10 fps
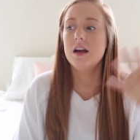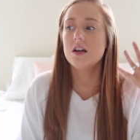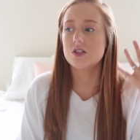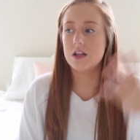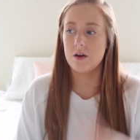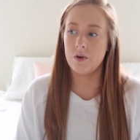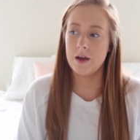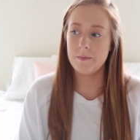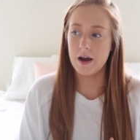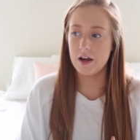so that way
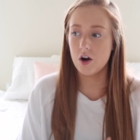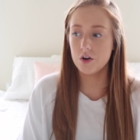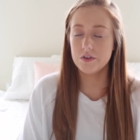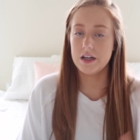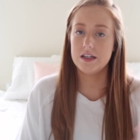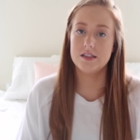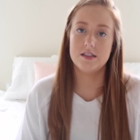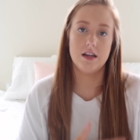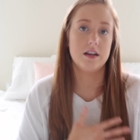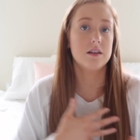my heart rate is
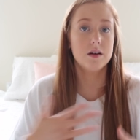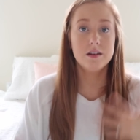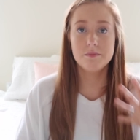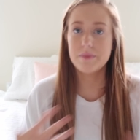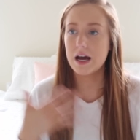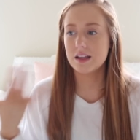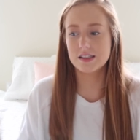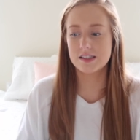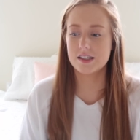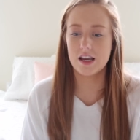like
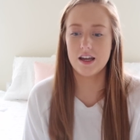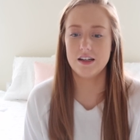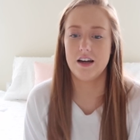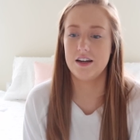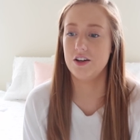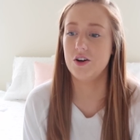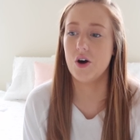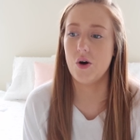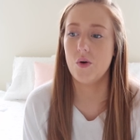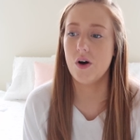balanced and I can
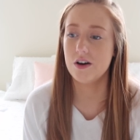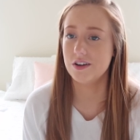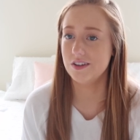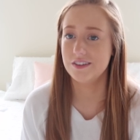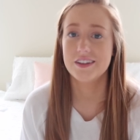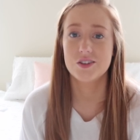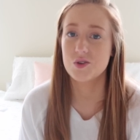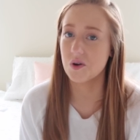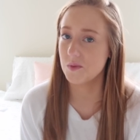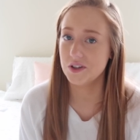go on a
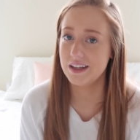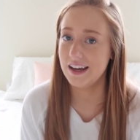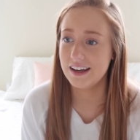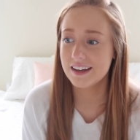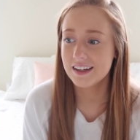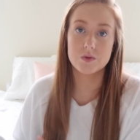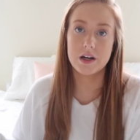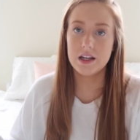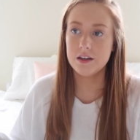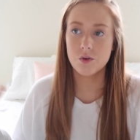normal day. When
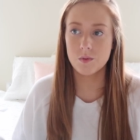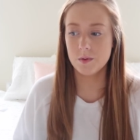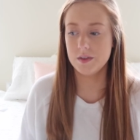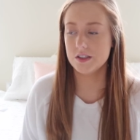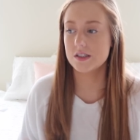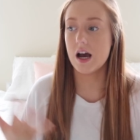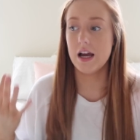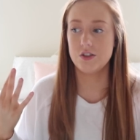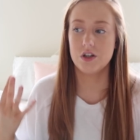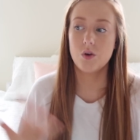I eat normal meals,
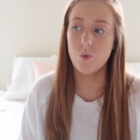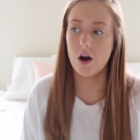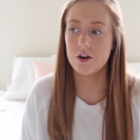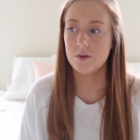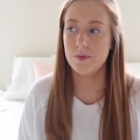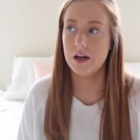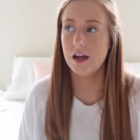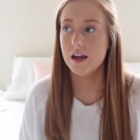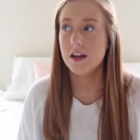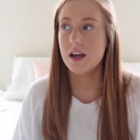I drink water,
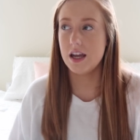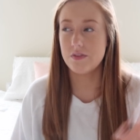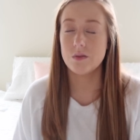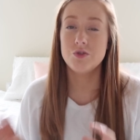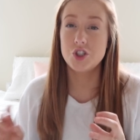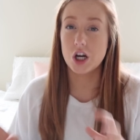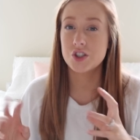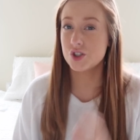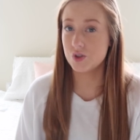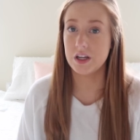but if I'm
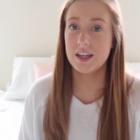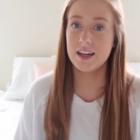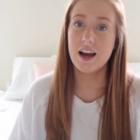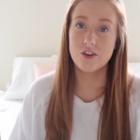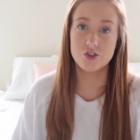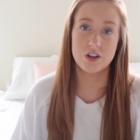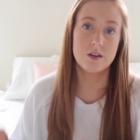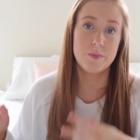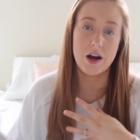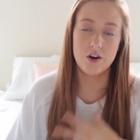just drinking, I'll drink
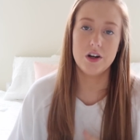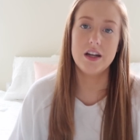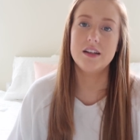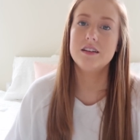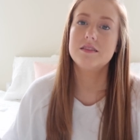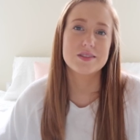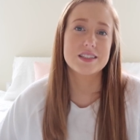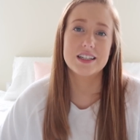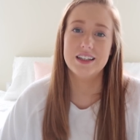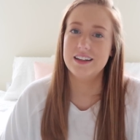Powerade
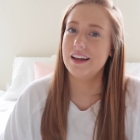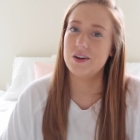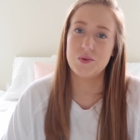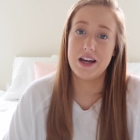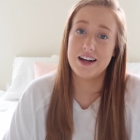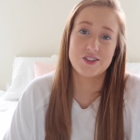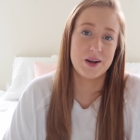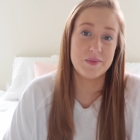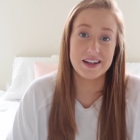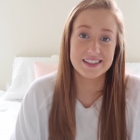to like
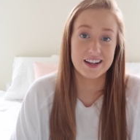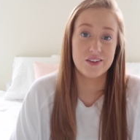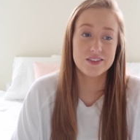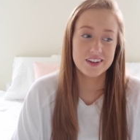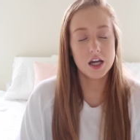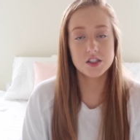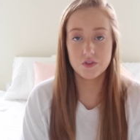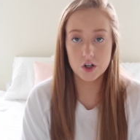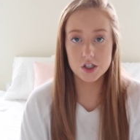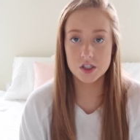rehydrate myself. As
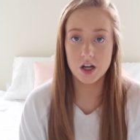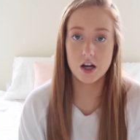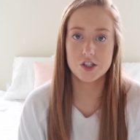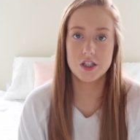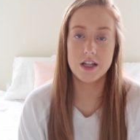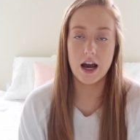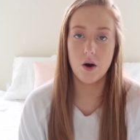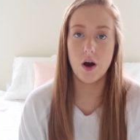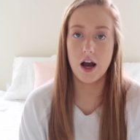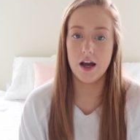far as nausea now,